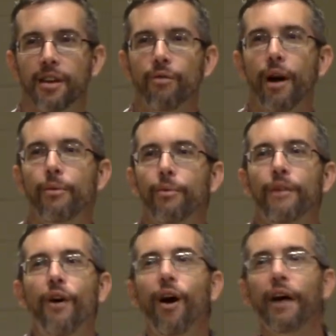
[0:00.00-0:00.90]
Right,
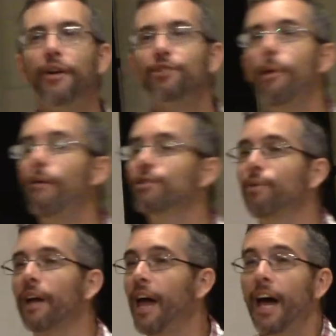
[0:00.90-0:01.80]
we've all had those moments
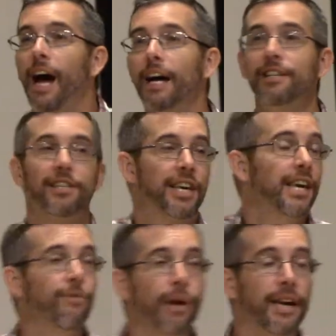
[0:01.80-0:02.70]
where, like, I just
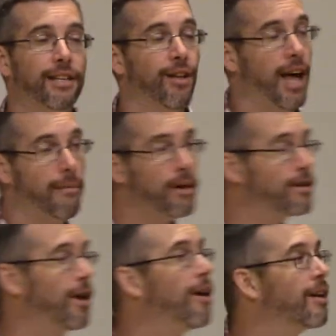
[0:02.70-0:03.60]
can't wait till I'm an
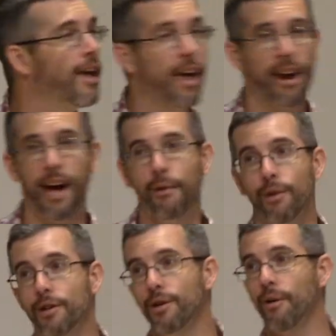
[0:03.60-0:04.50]
adult and I
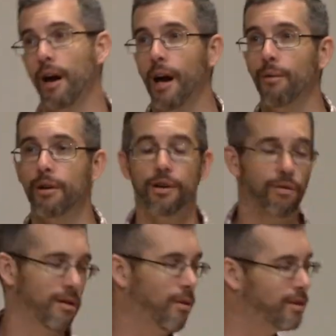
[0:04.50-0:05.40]
want to do what I want to do,
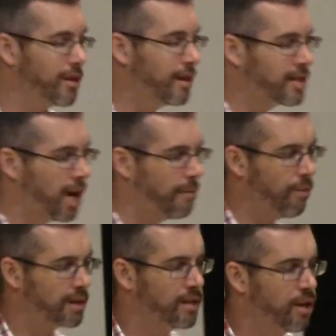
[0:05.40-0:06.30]
and no one's going to tell me
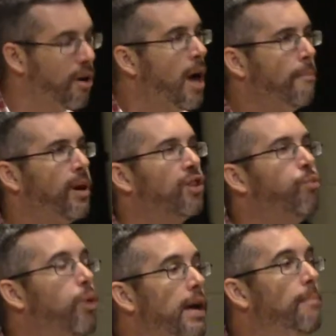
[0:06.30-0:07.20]
what to do because
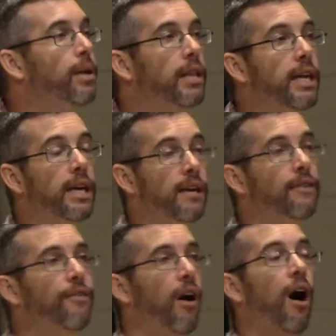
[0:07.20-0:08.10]
we
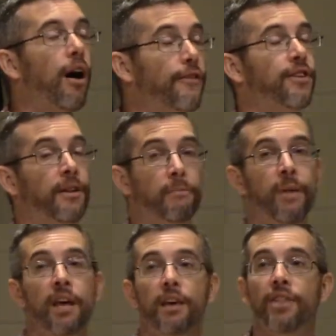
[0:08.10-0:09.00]
believe often
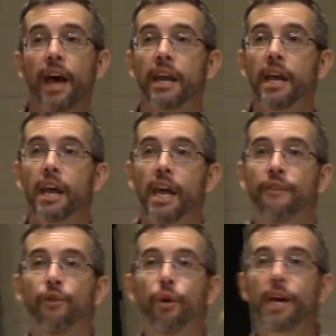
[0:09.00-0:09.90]
that
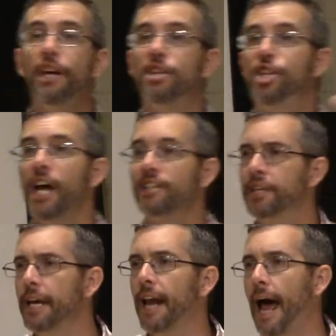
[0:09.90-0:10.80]
if we could just
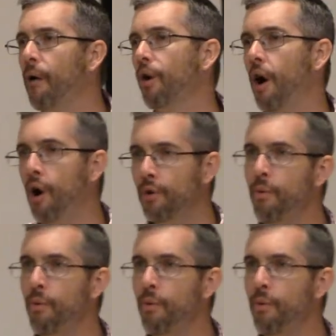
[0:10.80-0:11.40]
get our own